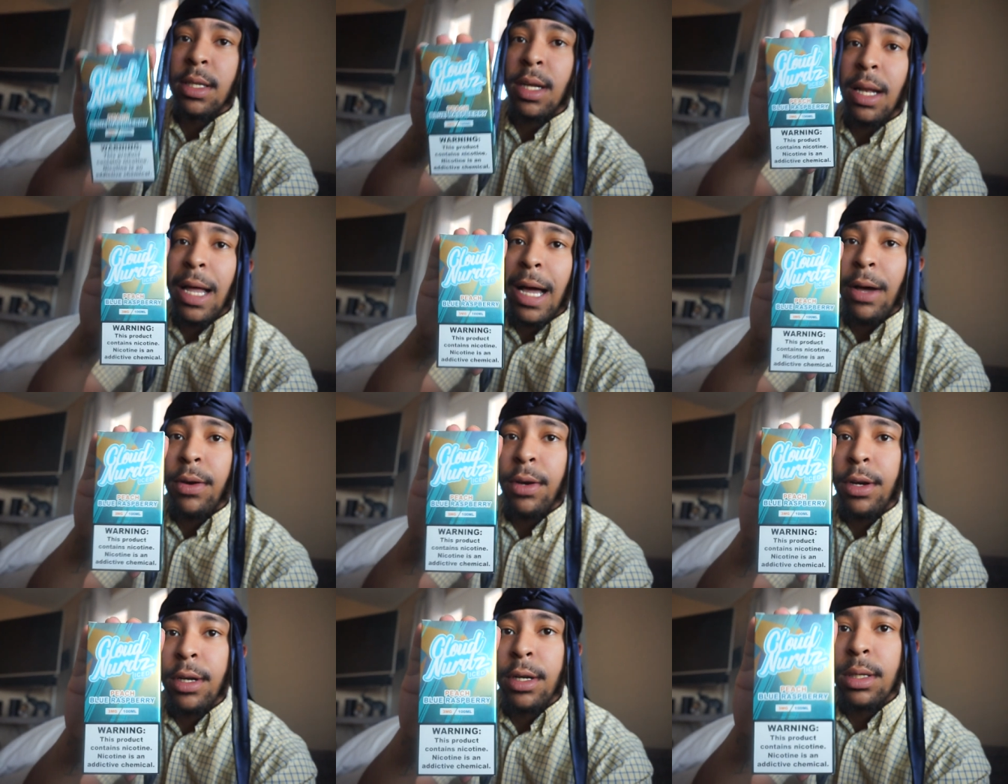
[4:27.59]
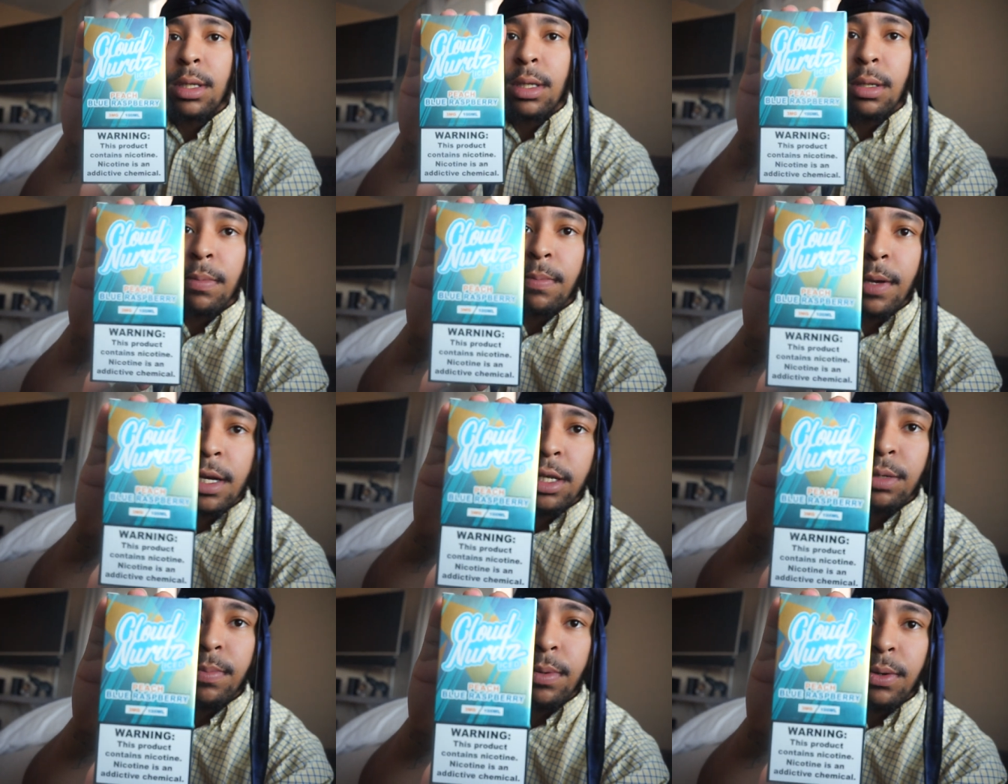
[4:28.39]
Cloud Nerds
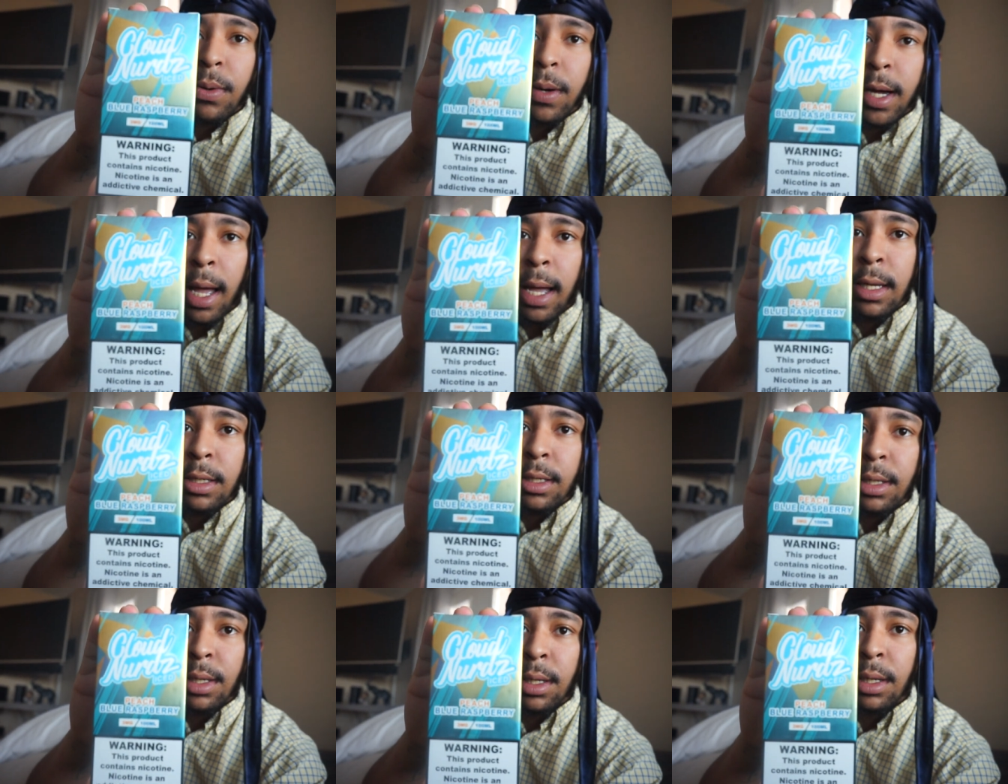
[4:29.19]
Peach Blue Raz.